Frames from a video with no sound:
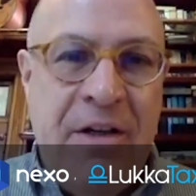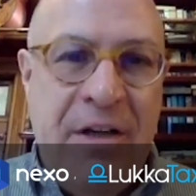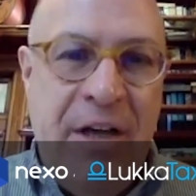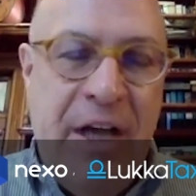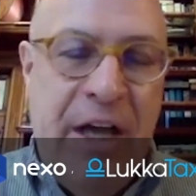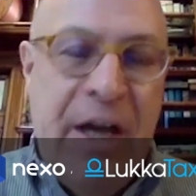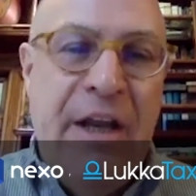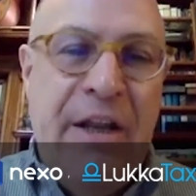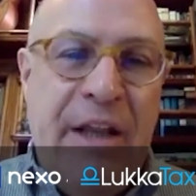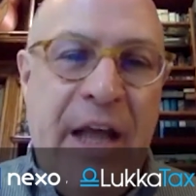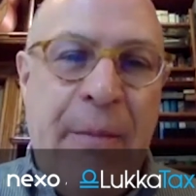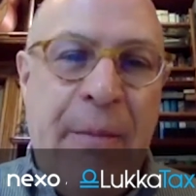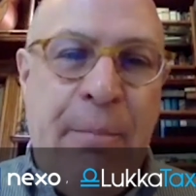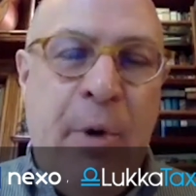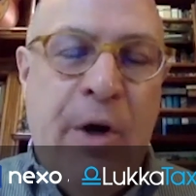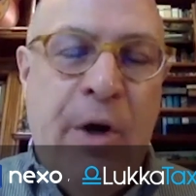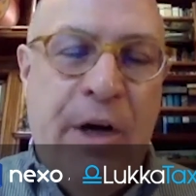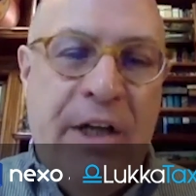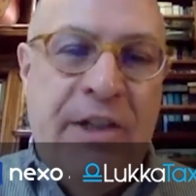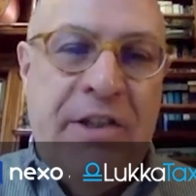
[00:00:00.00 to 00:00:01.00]
And in that
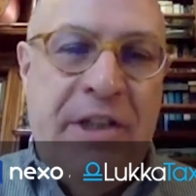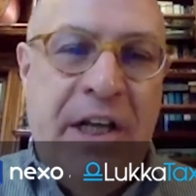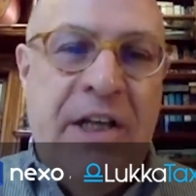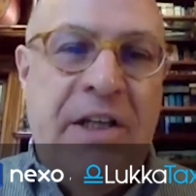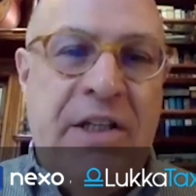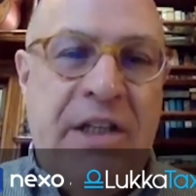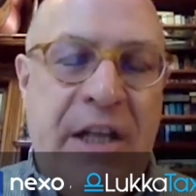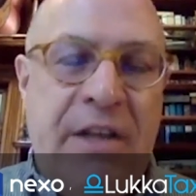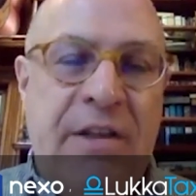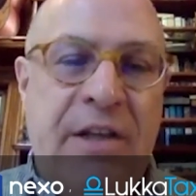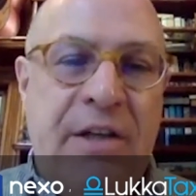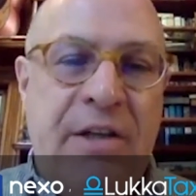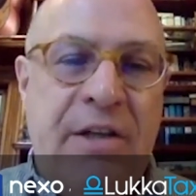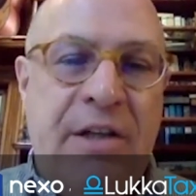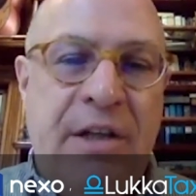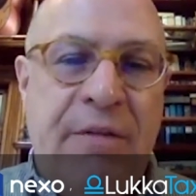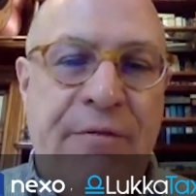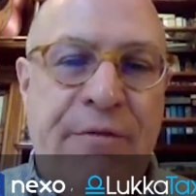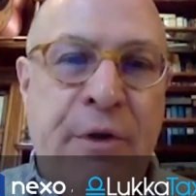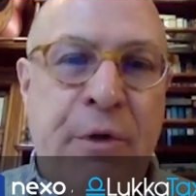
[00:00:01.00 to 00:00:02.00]
book, it says that the
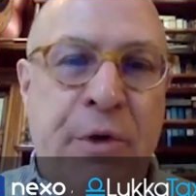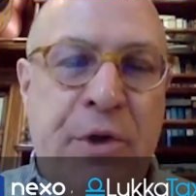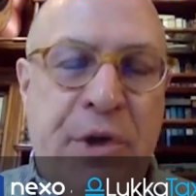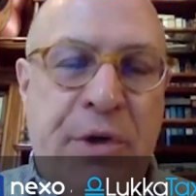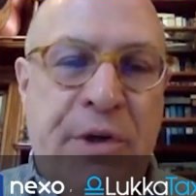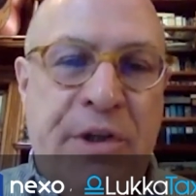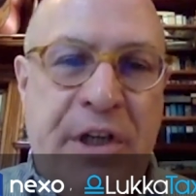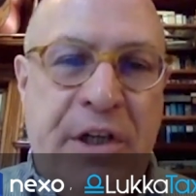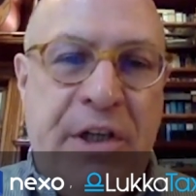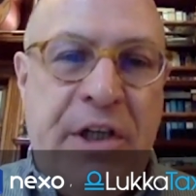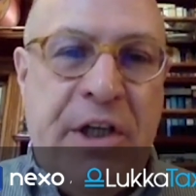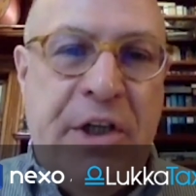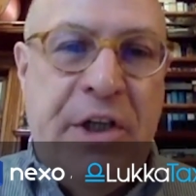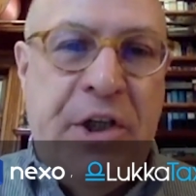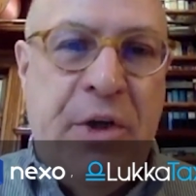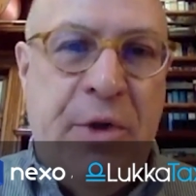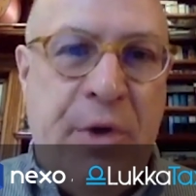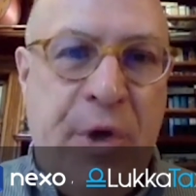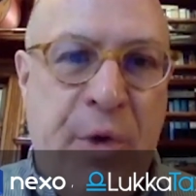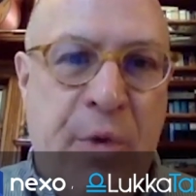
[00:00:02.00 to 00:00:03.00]
future is a digital
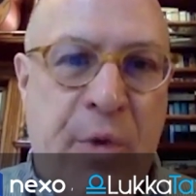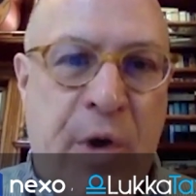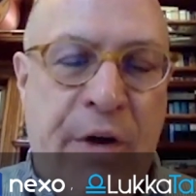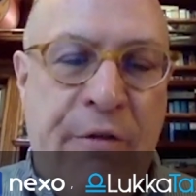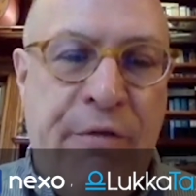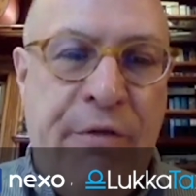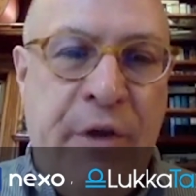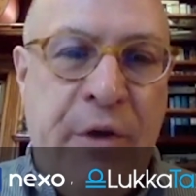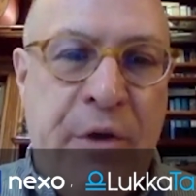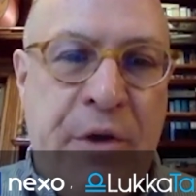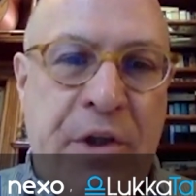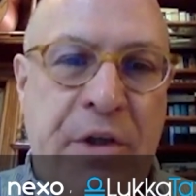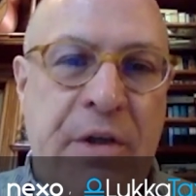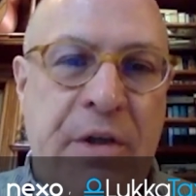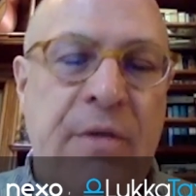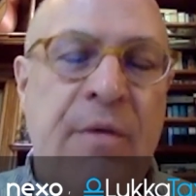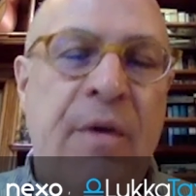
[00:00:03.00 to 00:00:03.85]
yuan future.